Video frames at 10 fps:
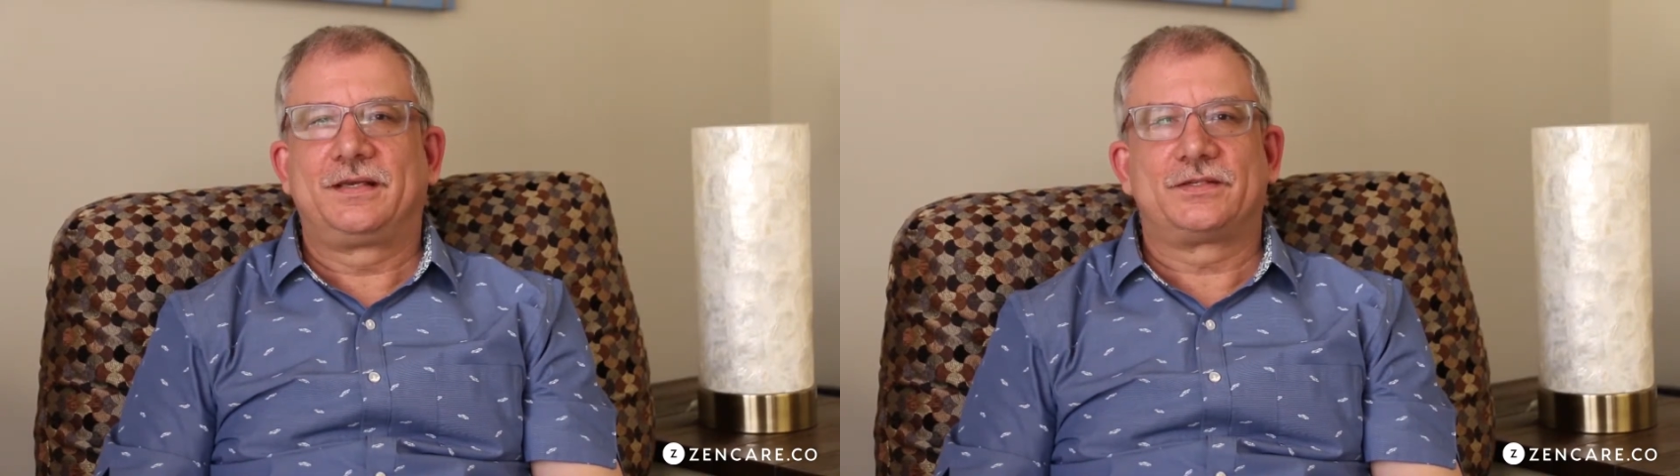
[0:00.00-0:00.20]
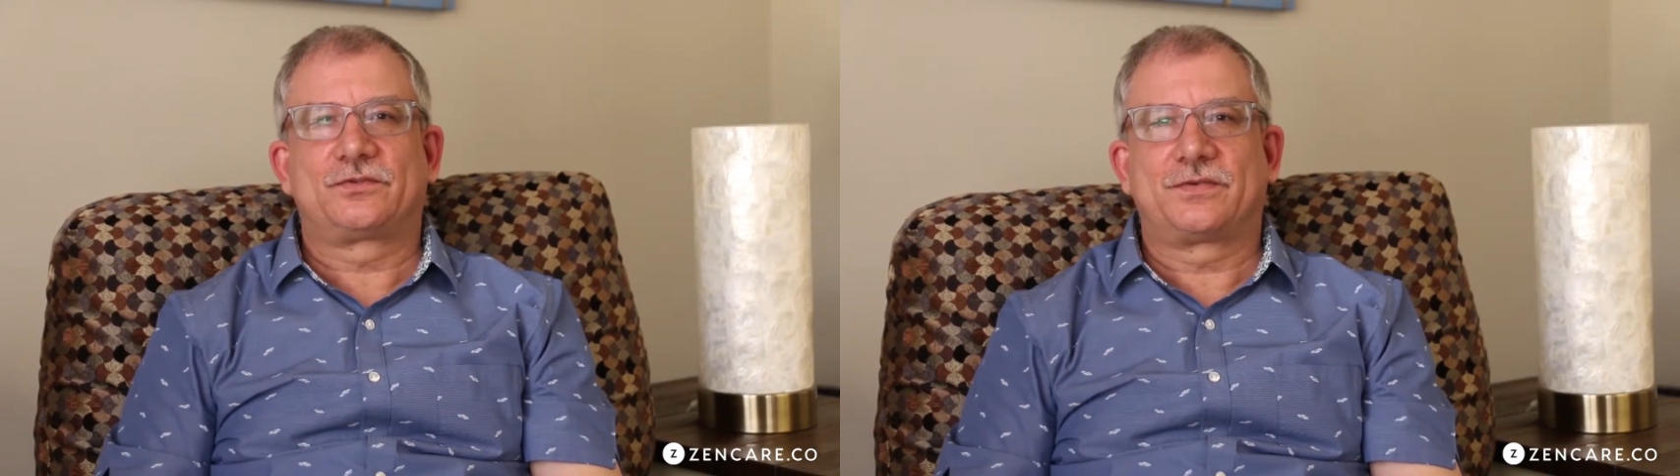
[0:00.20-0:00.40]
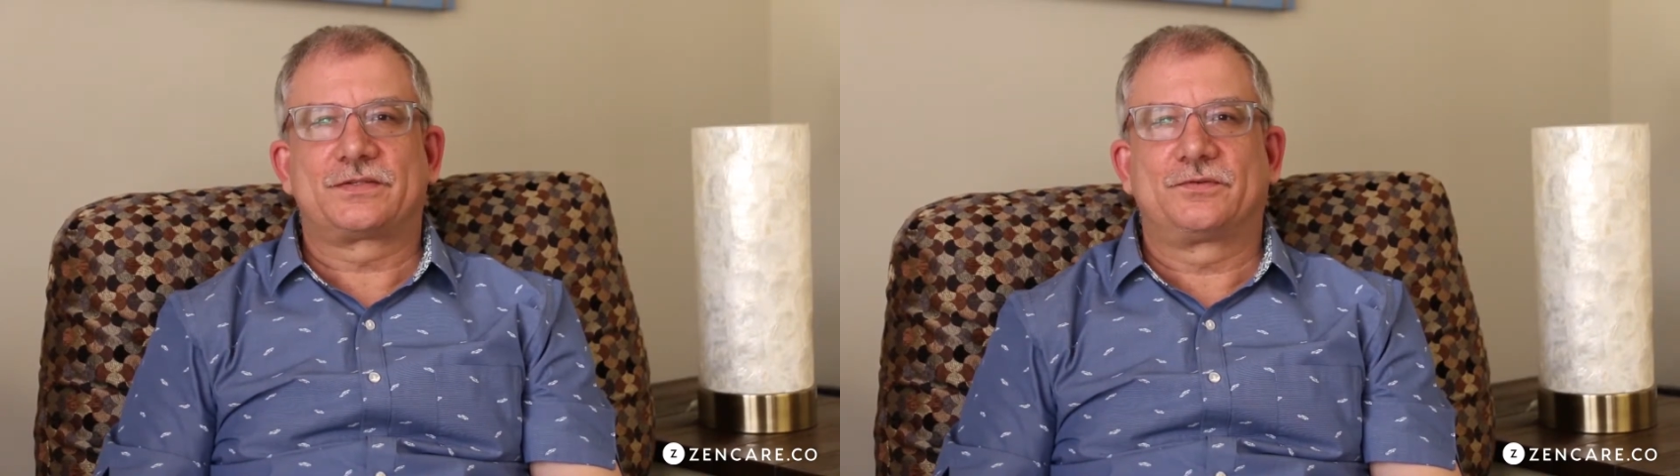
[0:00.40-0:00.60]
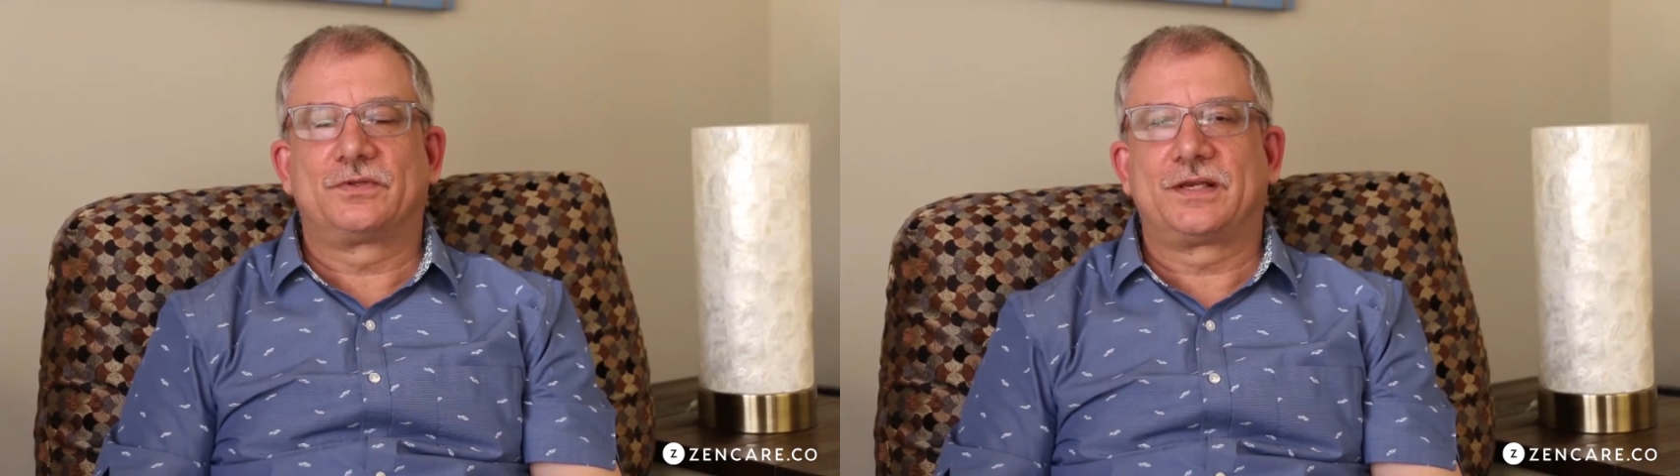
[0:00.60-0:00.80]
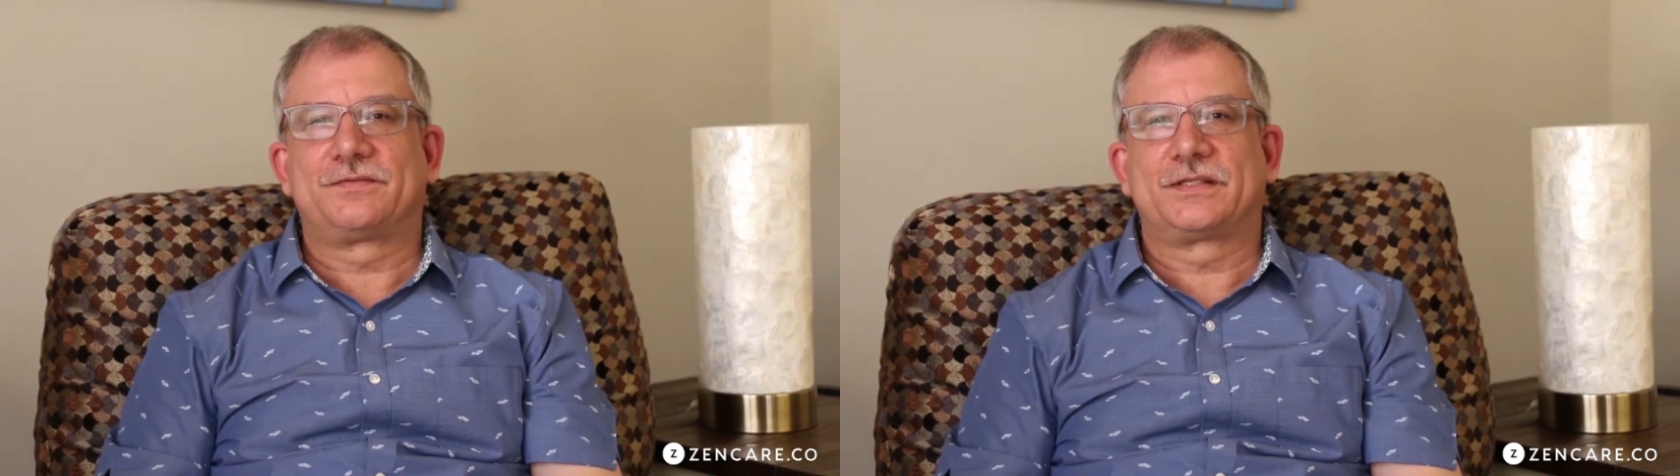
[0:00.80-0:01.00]
in stressful
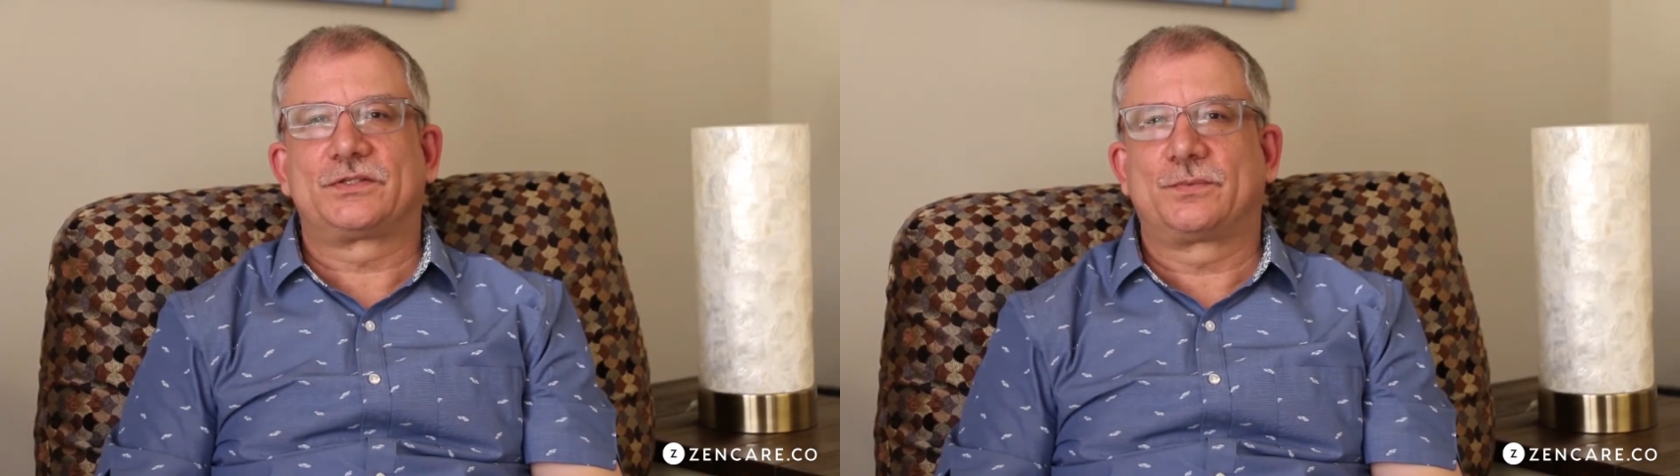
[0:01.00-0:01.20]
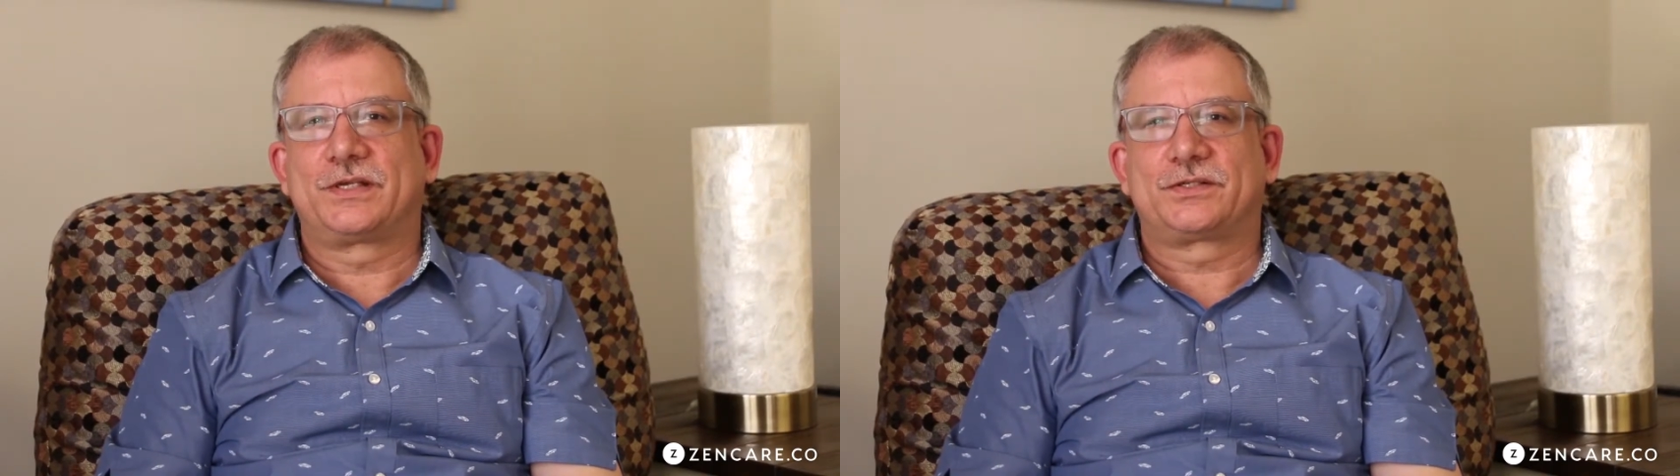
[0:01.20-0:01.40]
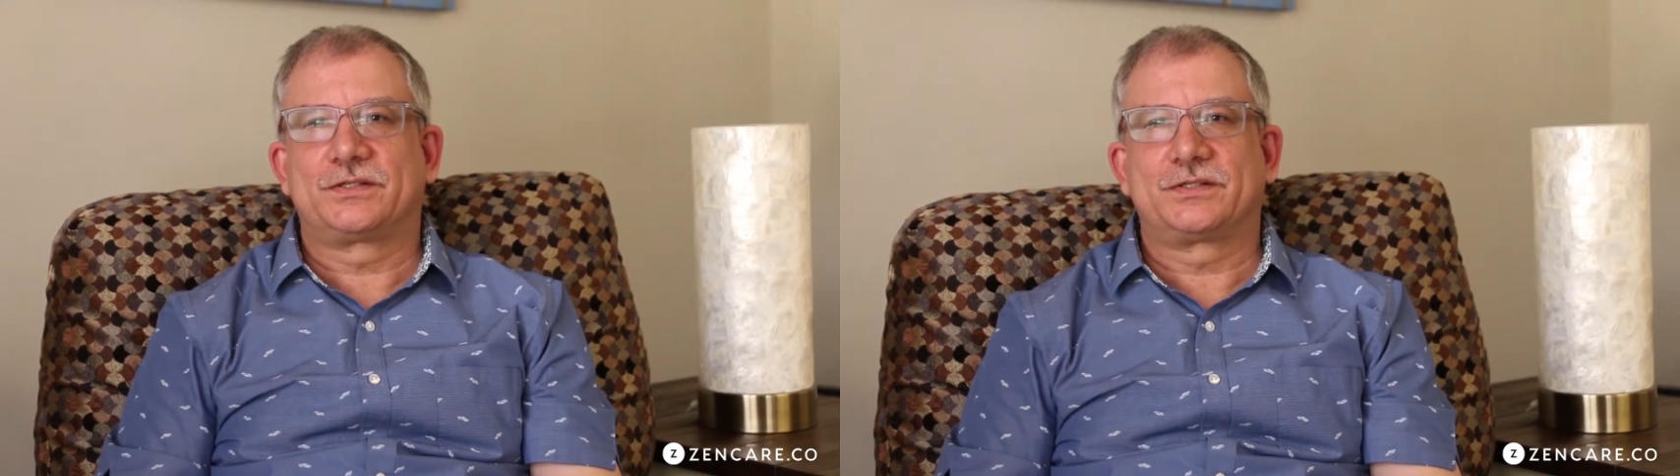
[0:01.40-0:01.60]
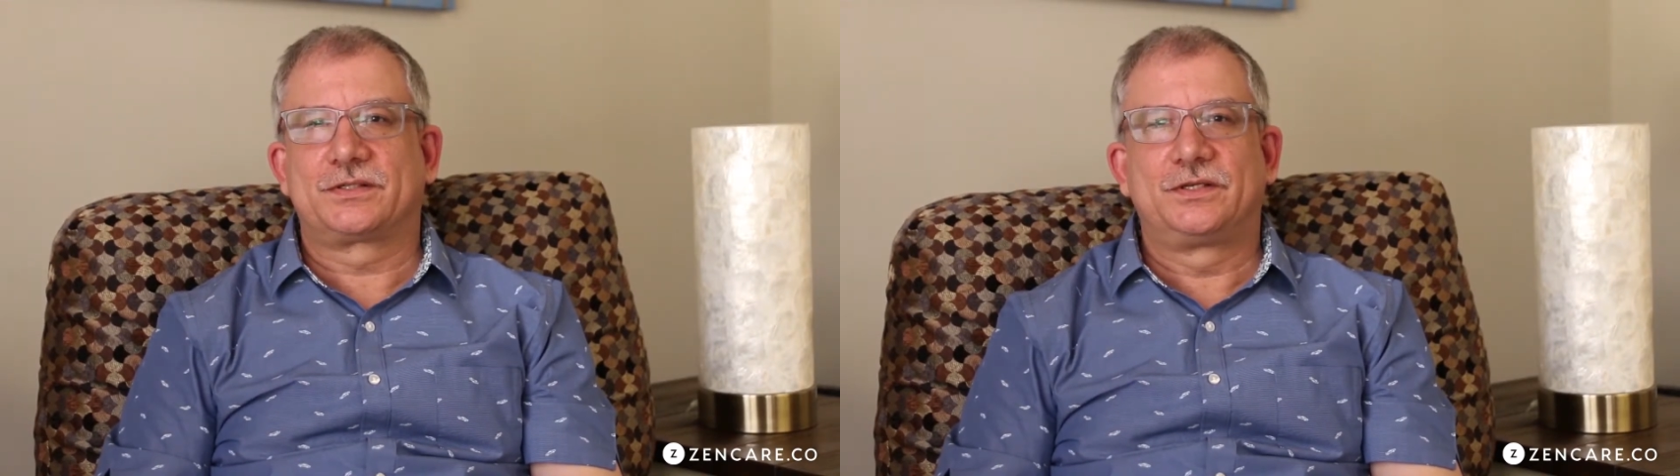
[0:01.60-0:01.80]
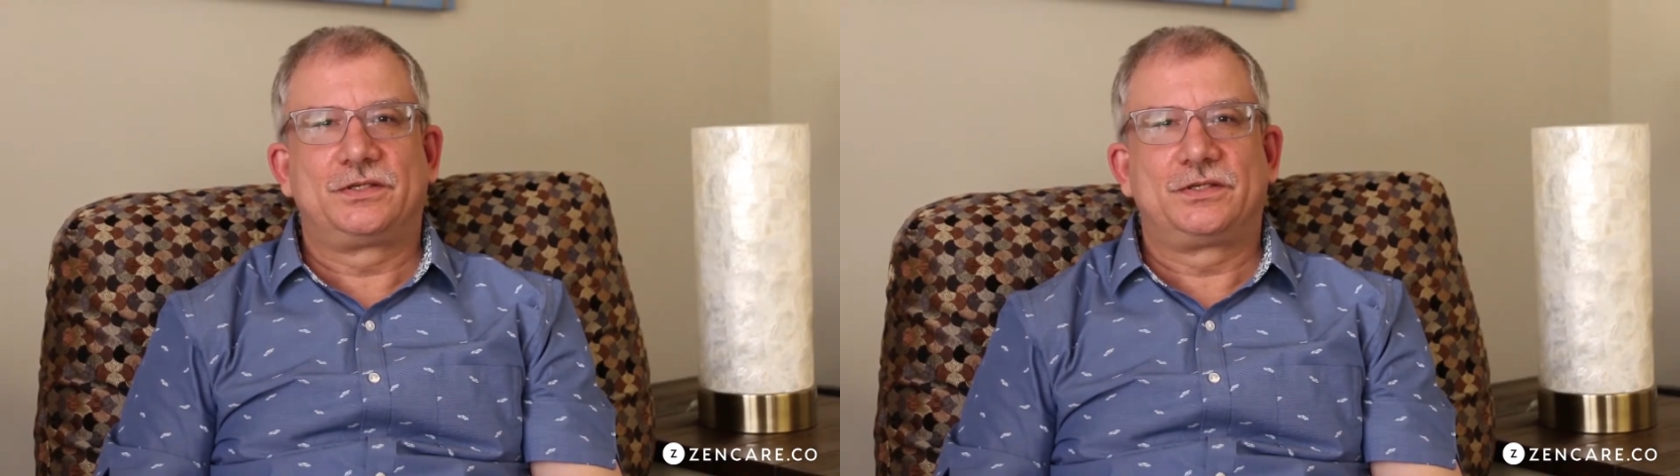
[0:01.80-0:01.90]
life situations,